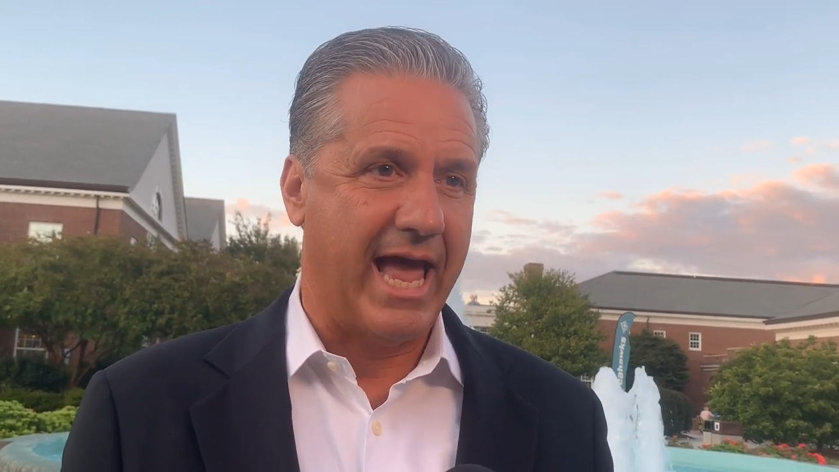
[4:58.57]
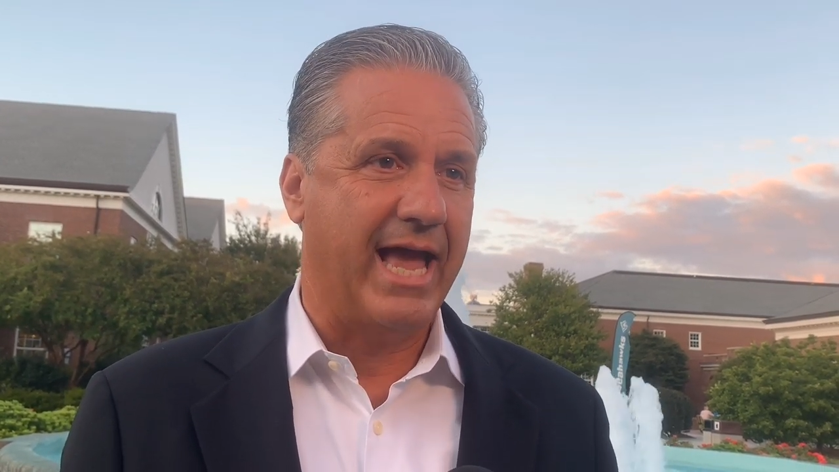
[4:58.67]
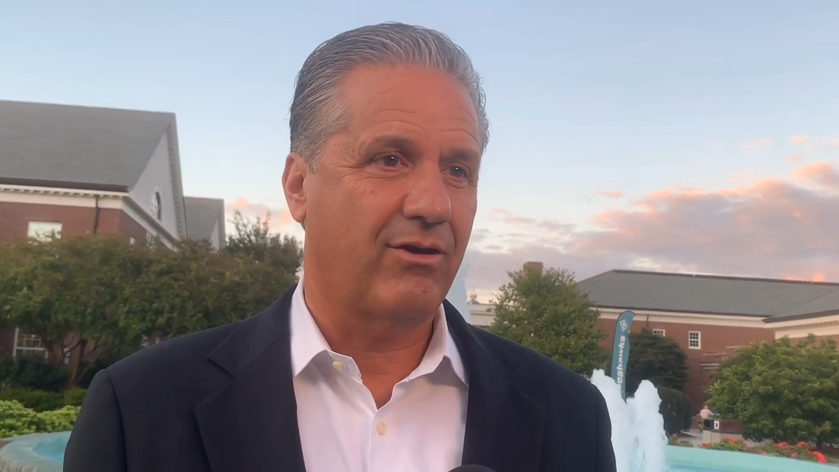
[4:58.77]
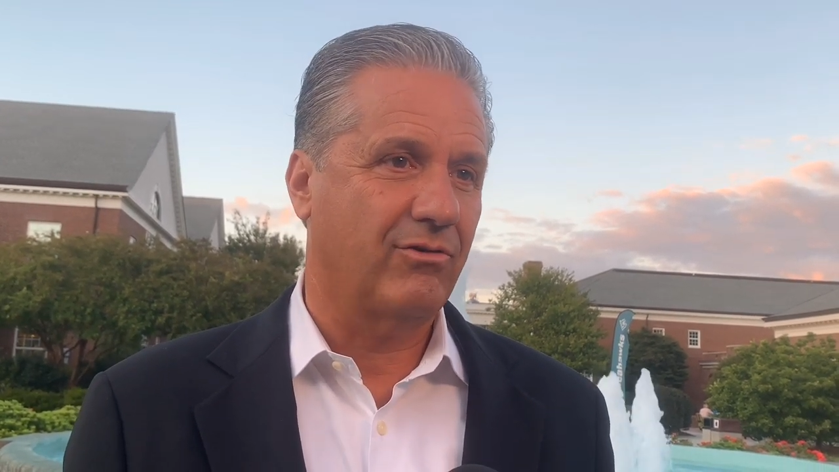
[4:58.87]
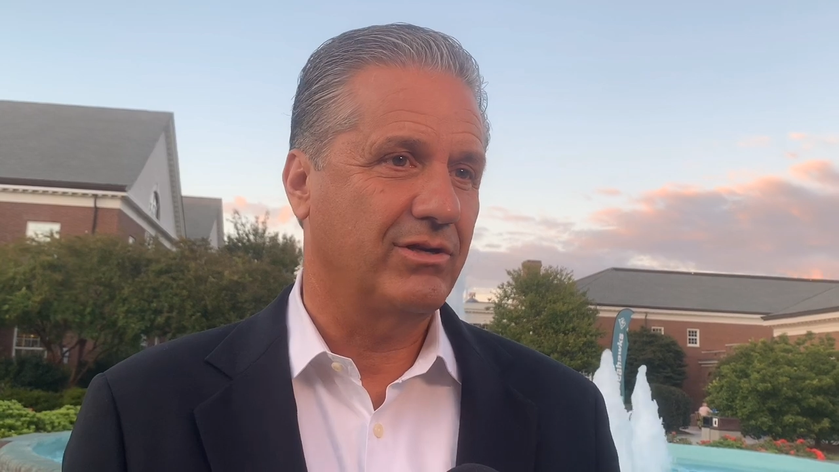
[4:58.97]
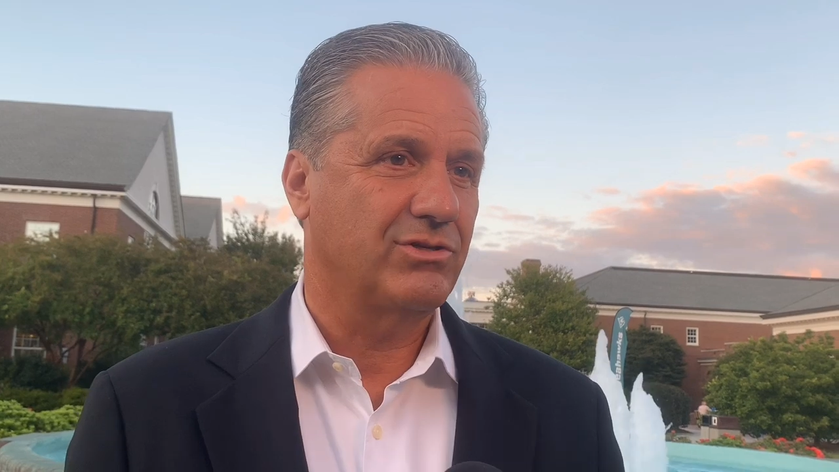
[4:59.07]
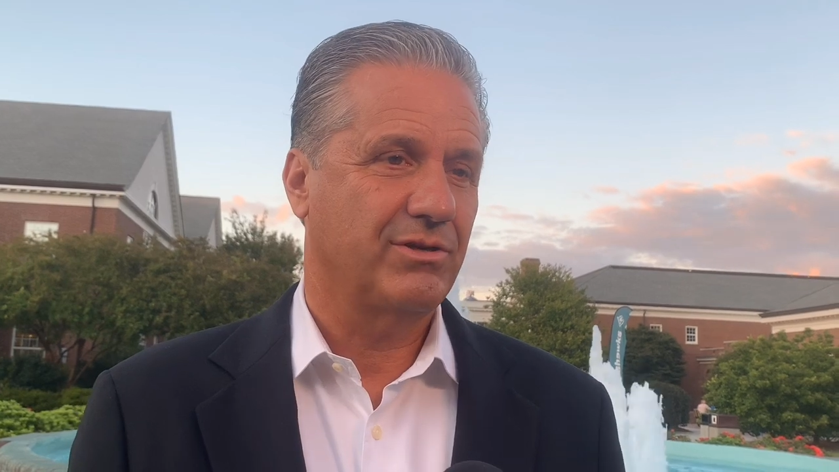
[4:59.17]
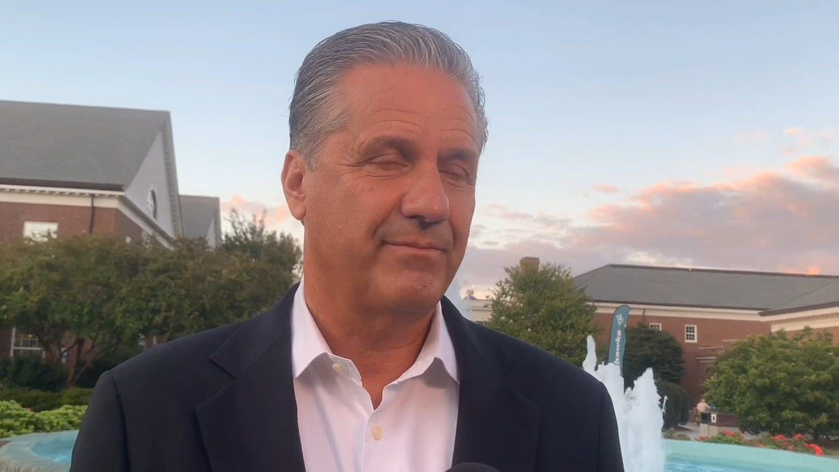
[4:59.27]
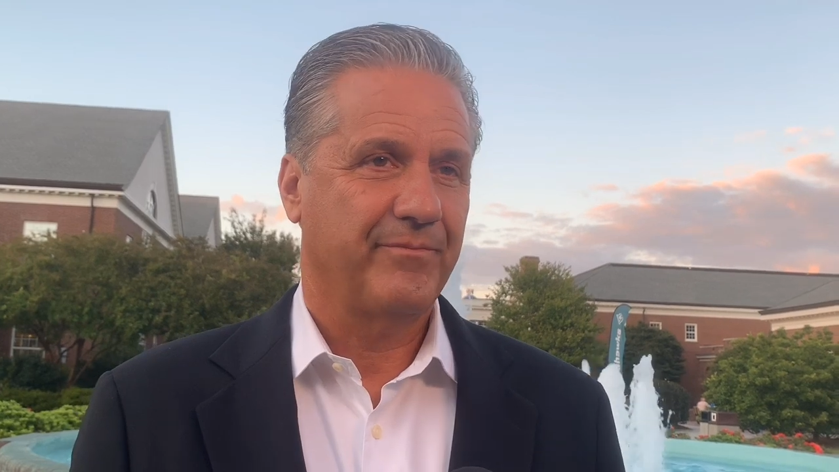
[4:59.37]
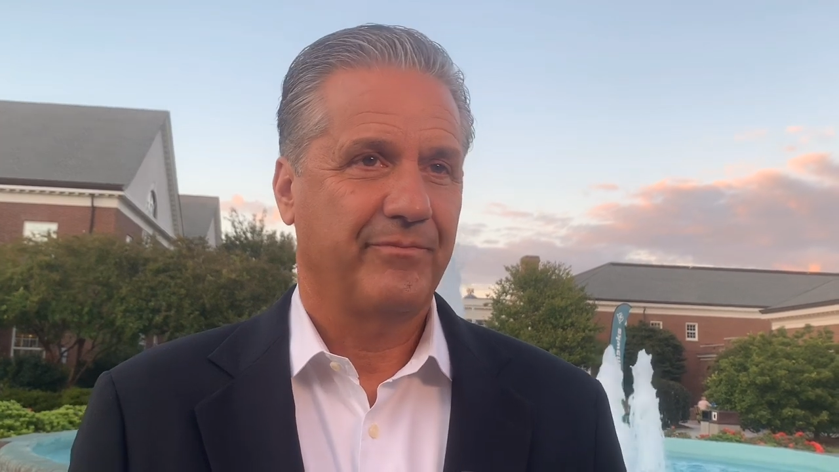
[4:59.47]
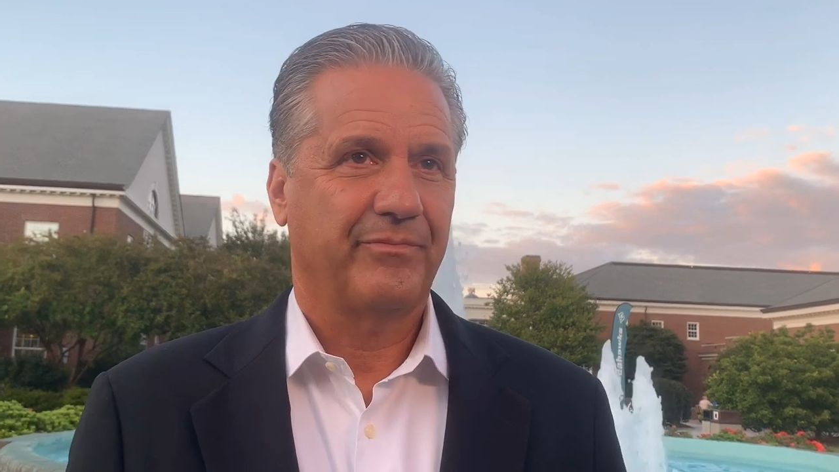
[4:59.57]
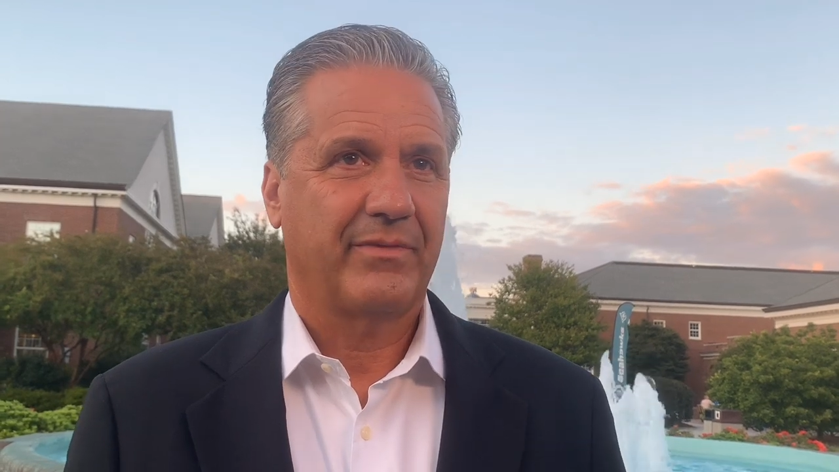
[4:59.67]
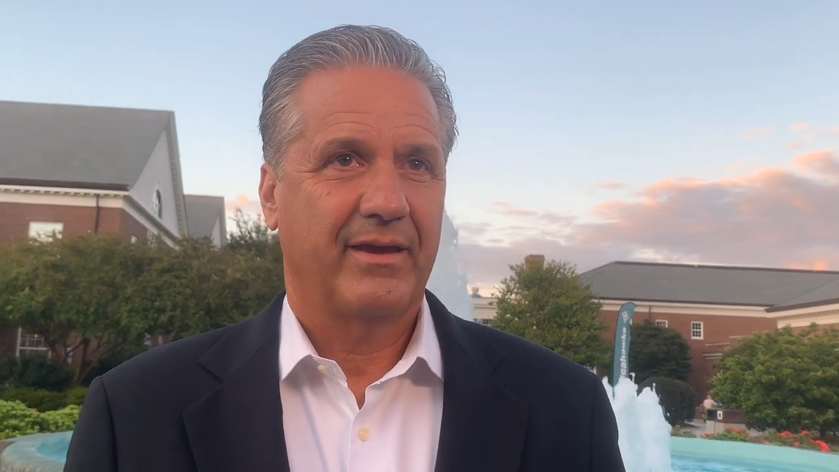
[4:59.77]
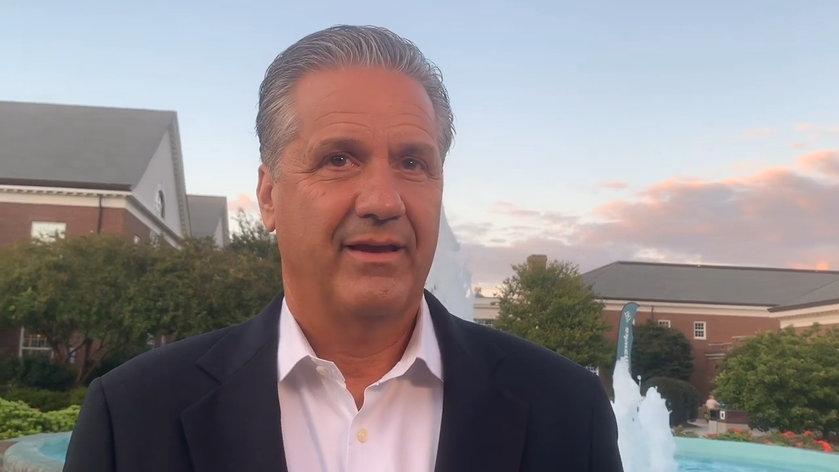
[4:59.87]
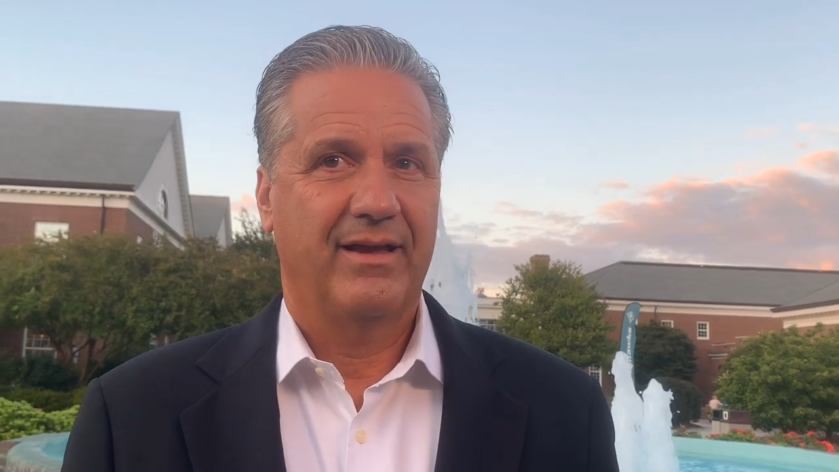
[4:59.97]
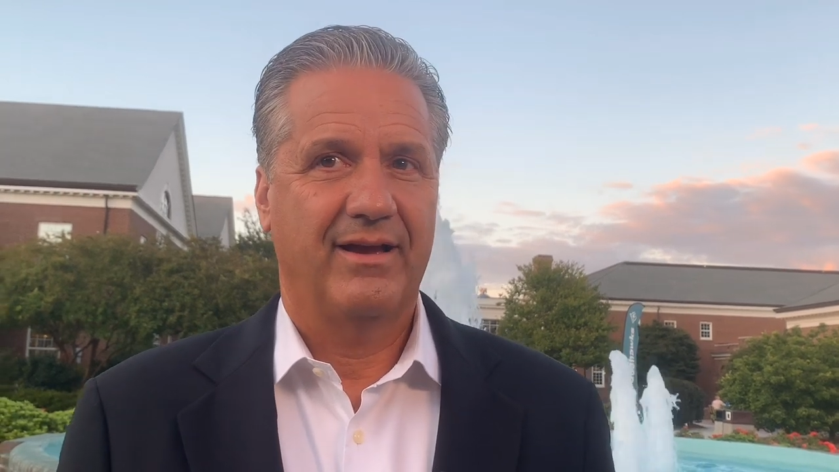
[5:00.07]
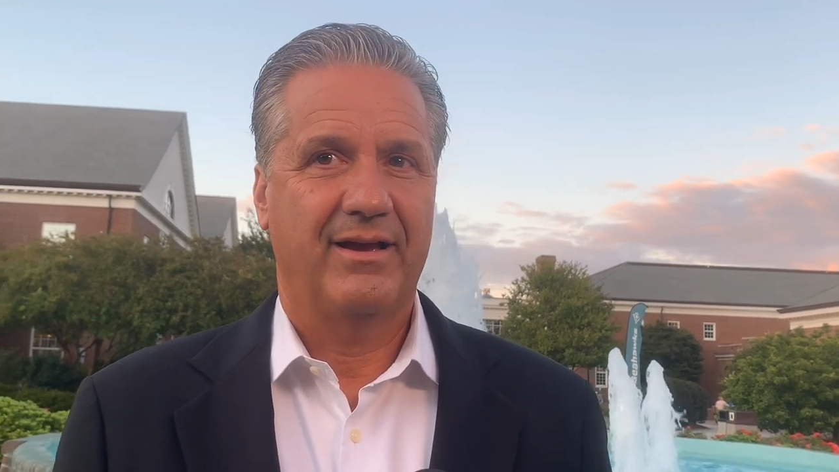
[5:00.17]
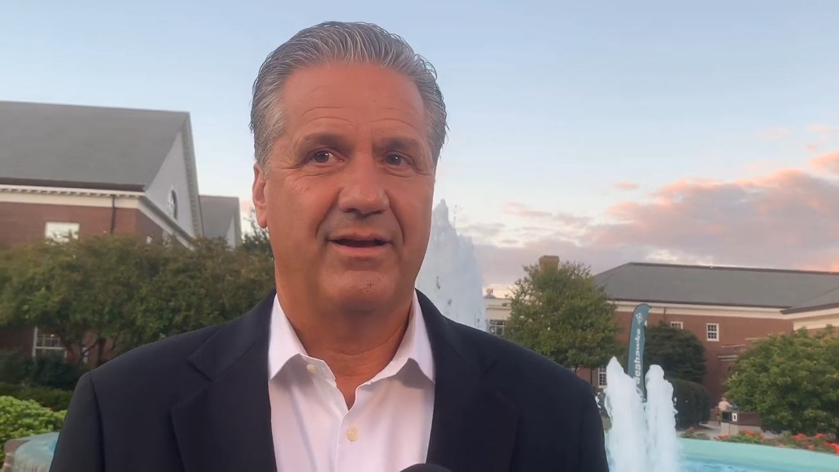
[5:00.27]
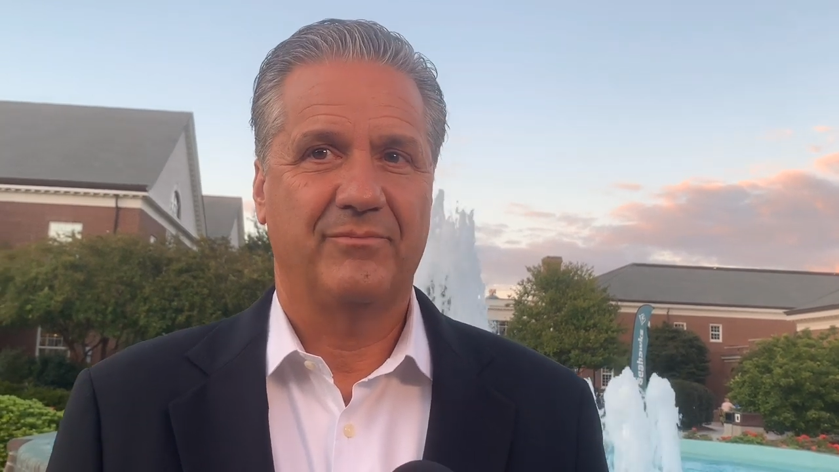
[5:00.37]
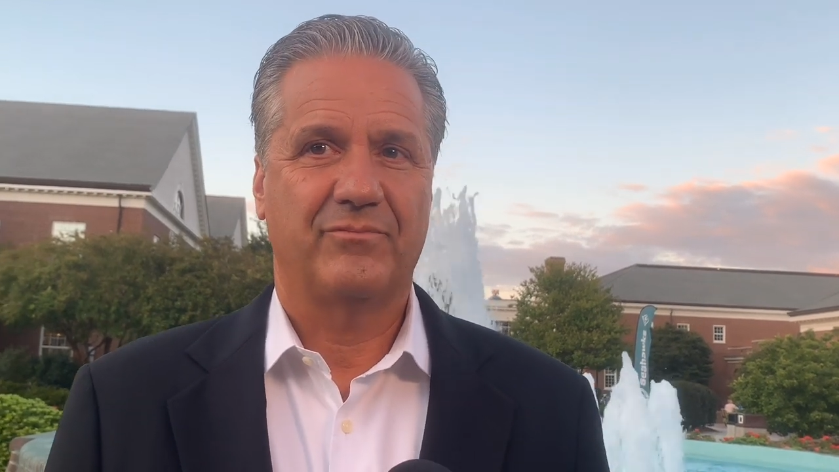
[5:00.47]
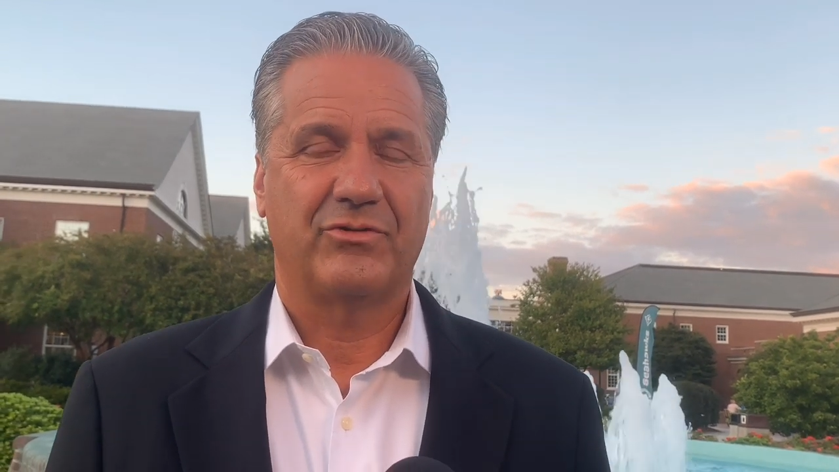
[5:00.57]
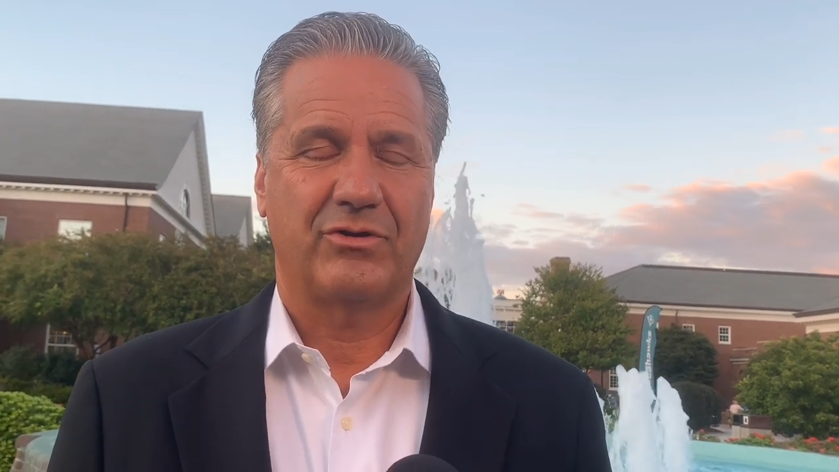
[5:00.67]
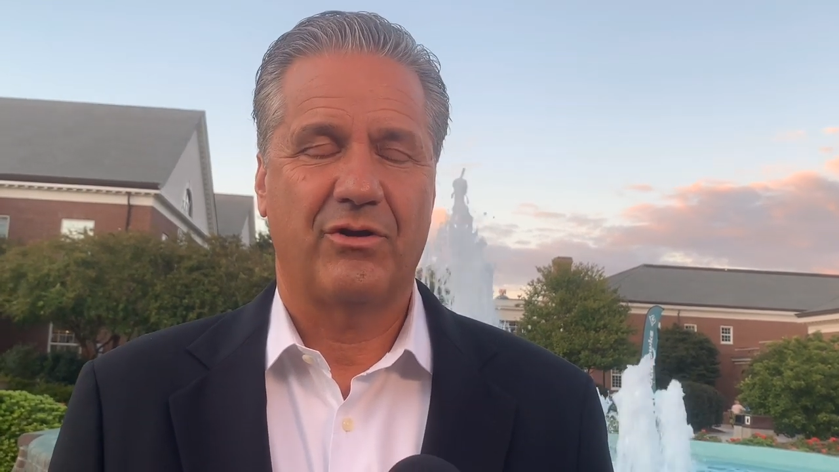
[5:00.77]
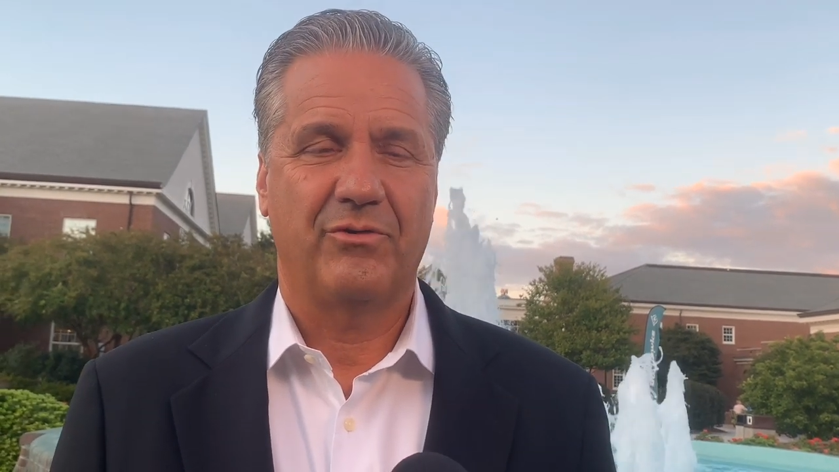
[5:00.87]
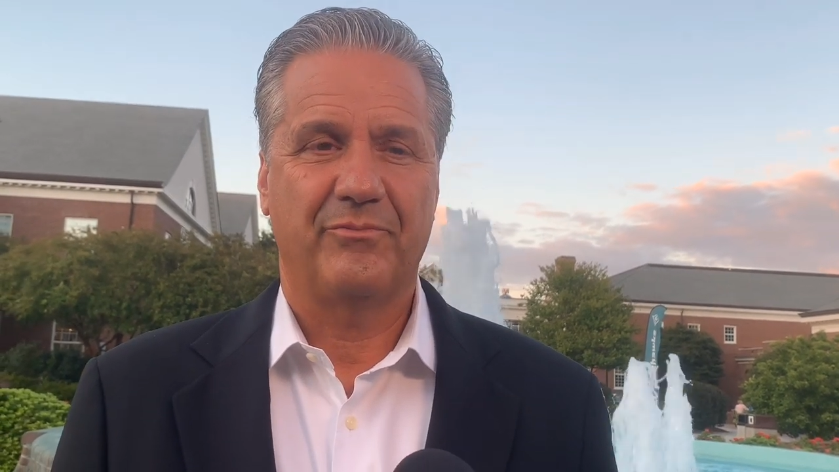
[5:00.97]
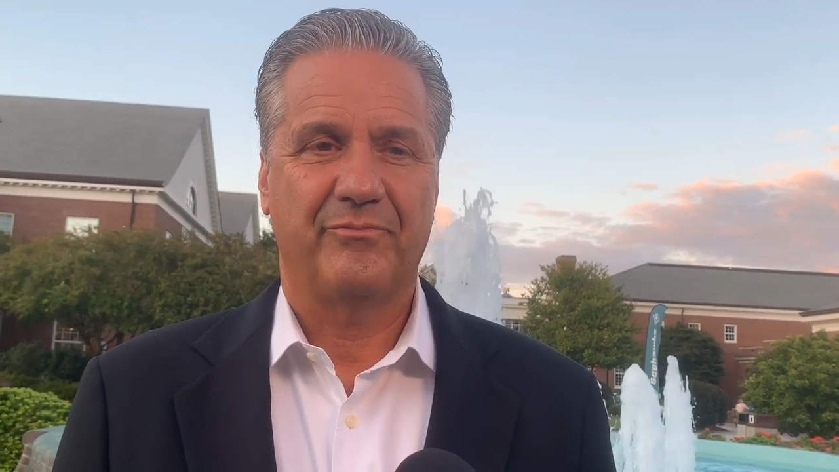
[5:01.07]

Anchorage Um, so,